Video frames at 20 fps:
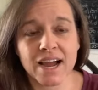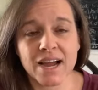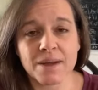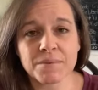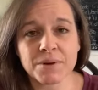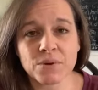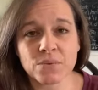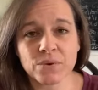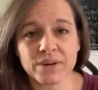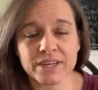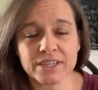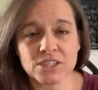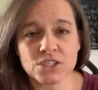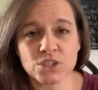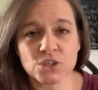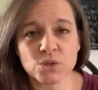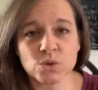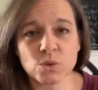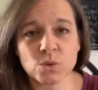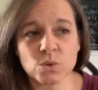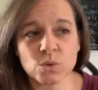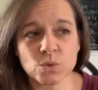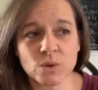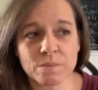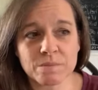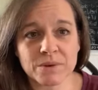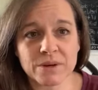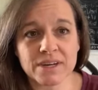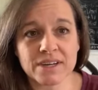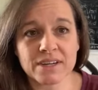I'm going to,
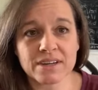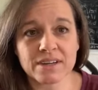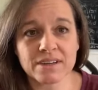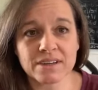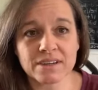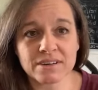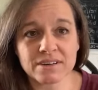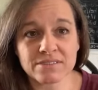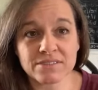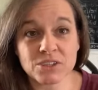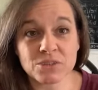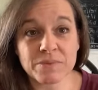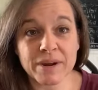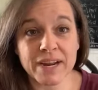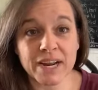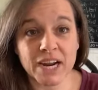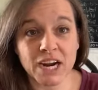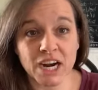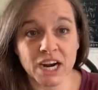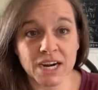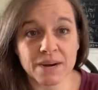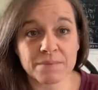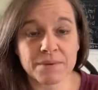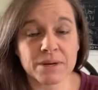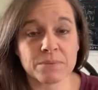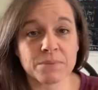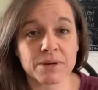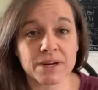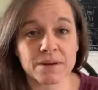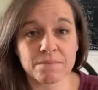I'm gonna do my hair and I'm
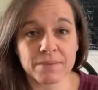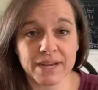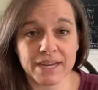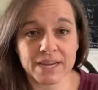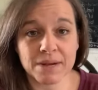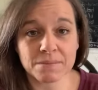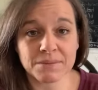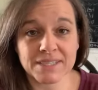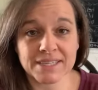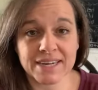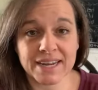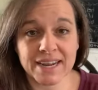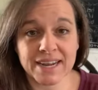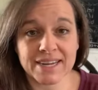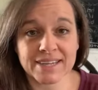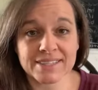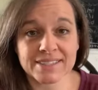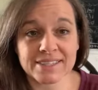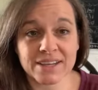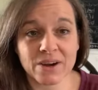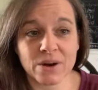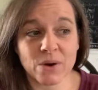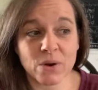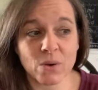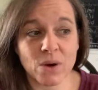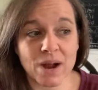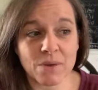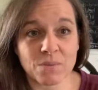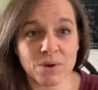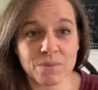gonna put on makeup today.
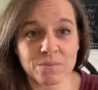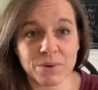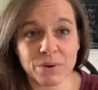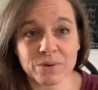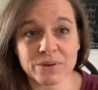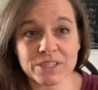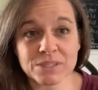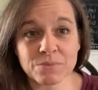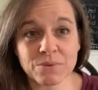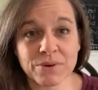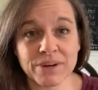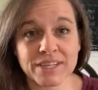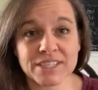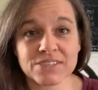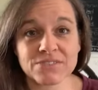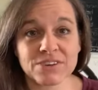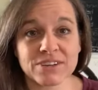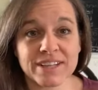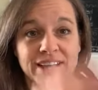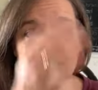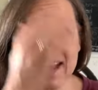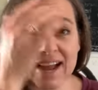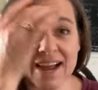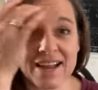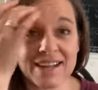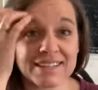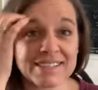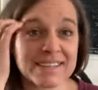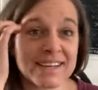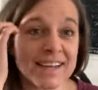So I want bonus points for
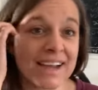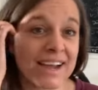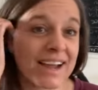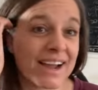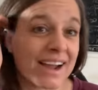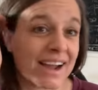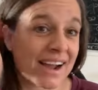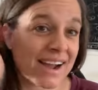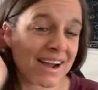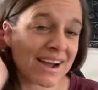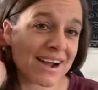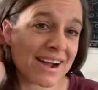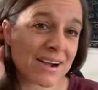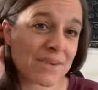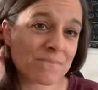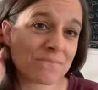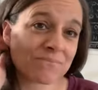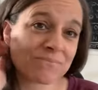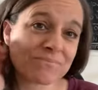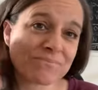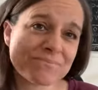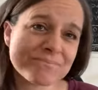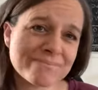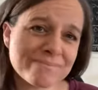that. Um,